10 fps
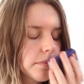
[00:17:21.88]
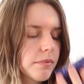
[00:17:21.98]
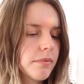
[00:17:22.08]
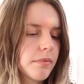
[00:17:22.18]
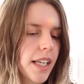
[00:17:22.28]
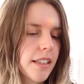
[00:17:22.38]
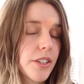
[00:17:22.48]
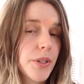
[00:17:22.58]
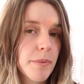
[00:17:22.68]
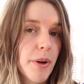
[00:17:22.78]
and they
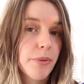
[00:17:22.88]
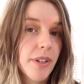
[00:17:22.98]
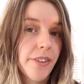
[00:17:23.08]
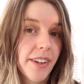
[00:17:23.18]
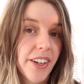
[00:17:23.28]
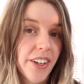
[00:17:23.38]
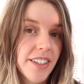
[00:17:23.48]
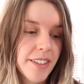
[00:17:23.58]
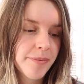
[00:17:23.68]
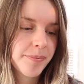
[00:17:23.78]
do smell really, really
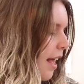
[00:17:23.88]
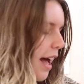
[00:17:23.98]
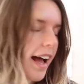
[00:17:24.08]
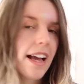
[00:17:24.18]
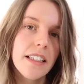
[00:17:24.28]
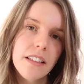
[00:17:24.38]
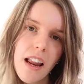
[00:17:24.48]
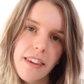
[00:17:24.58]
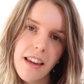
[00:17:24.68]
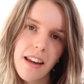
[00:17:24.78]
good. And
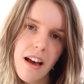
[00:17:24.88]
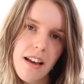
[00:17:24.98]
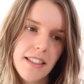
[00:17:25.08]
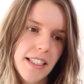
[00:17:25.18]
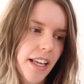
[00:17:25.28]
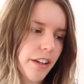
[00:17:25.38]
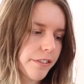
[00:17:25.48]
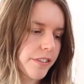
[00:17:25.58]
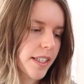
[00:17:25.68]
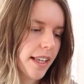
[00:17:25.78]
the last
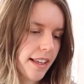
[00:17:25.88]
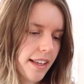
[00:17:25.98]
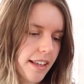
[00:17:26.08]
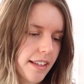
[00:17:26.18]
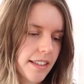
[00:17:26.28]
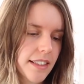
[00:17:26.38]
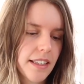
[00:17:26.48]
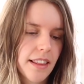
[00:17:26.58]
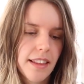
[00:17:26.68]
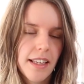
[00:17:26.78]
gift is
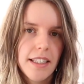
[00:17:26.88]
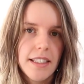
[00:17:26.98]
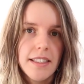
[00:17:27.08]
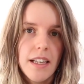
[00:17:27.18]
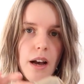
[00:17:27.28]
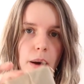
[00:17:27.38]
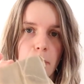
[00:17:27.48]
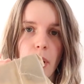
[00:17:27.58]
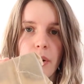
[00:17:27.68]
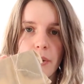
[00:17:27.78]
this
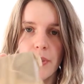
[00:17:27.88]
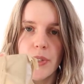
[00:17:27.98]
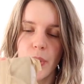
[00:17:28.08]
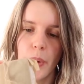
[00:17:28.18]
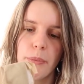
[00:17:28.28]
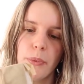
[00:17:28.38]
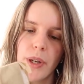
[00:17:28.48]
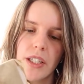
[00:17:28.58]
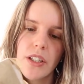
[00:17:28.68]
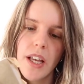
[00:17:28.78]
bar of soap,
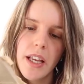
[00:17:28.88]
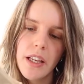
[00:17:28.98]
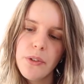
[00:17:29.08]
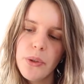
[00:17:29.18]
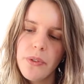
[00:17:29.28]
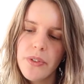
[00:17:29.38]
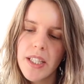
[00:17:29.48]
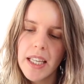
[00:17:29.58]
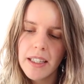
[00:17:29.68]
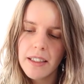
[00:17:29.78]
which if you would have
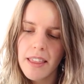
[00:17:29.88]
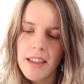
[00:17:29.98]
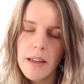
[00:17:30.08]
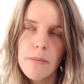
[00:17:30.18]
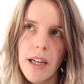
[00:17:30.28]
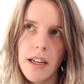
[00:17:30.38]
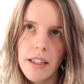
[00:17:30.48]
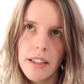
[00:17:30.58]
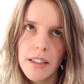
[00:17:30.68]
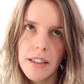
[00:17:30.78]
seen, I think in
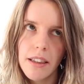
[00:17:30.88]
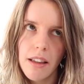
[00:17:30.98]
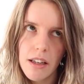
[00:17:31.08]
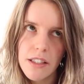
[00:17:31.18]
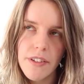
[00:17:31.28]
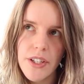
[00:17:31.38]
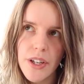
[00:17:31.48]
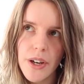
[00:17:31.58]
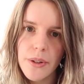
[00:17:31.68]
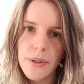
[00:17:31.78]
my last
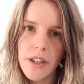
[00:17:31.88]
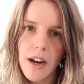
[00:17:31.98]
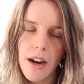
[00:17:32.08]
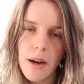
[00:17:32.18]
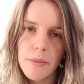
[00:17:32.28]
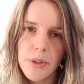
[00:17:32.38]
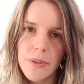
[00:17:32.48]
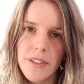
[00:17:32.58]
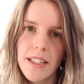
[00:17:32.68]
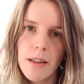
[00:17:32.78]
video, you
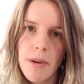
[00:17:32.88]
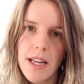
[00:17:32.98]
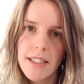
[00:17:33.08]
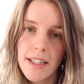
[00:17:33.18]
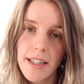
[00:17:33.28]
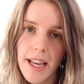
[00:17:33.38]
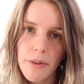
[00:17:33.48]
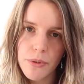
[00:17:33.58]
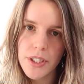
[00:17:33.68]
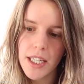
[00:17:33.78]
would have seen my
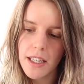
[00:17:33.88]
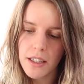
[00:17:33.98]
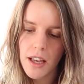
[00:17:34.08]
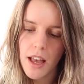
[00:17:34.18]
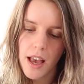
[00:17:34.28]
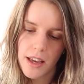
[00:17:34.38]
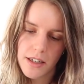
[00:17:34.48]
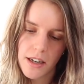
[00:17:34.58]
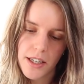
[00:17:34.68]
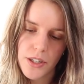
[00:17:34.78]
skincare routine,
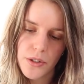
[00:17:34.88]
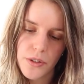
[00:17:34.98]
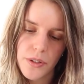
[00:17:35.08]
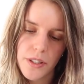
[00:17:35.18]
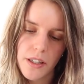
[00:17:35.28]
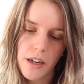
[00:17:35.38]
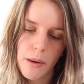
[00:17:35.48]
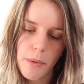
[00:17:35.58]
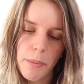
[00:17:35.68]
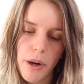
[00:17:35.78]
and I use
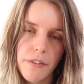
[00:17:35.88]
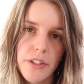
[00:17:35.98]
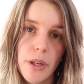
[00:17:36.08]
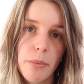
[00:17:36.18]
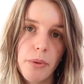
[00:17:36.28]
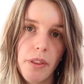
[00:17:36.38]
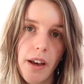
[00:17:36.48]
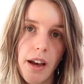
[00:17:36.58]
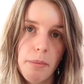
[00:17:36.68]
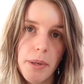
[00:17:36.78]
a bar of soap
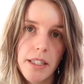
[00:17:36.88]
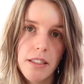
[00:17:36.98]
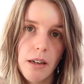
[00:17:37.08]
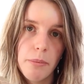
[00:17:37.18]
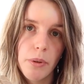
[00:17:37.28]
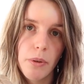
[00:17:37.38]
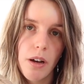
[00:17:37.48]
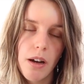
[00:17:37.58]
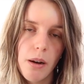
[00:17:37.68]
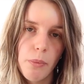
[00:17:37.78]
that I picked up
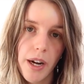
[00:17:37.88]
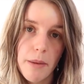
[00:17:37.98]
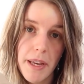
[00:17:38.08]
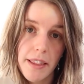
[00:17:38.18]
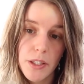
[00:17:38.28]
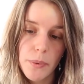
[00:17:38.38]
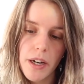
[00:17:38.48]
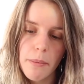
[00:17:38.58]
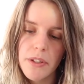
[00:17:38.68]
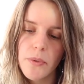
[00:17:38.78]
when I picked this
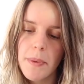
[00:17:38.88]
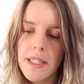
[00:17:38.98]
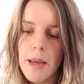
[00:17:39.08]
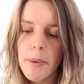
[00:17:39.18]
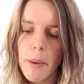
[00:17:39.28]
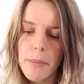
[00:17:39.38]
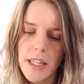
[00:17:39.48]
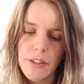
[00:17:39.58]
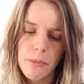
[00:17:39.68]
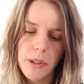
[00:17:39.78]
one up. It's from the same
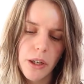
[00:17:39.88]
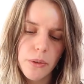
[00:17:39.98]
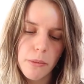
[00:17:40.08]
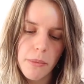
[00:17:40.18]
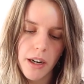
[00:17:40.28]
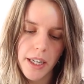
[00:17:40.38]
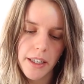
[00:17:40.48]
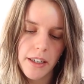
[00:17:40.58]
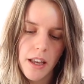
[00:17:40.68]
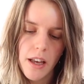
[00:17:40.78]
company, it's from a local
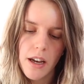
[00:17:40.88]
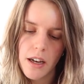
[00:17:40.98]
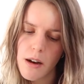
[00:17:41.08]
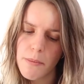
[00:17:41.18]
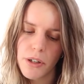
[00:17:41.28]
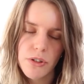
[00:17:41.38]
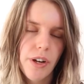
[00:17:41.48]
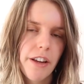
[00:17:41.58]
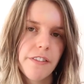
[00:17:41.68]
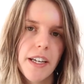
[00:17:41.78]
market, but I'll
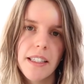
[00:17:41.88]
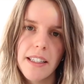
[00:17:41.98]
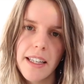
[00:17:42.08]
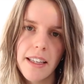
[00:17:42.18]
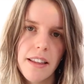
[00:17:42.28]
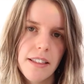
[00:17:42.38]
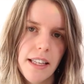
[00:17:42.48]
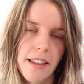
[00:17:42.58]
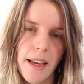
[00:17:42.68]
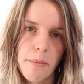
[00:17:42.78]
try and find a link either
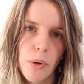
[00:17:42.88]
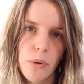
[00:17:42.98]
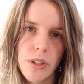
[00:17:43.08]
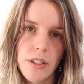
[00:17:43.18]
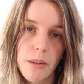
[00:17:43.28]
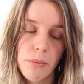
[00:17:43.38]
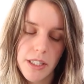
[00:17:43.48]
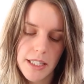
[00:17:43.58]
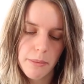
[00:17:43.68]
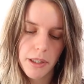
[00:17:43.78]
to them or to
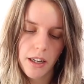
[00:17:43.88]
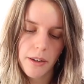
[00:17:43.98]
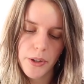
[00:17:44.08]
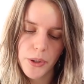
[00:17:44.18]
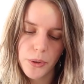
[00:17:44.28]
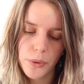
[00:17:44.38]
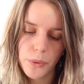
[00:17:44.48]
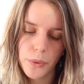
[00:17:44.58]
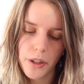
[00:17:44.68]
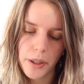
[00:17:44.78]
someone similar
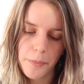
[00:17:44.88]
who